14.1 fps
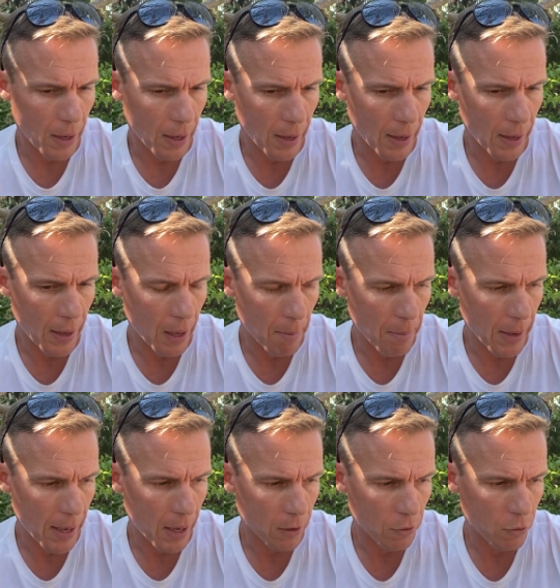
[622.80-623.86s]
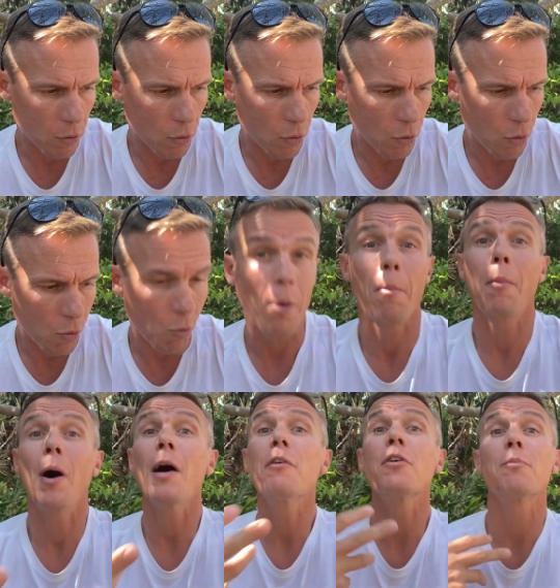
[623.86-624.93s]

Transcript: uh, about what my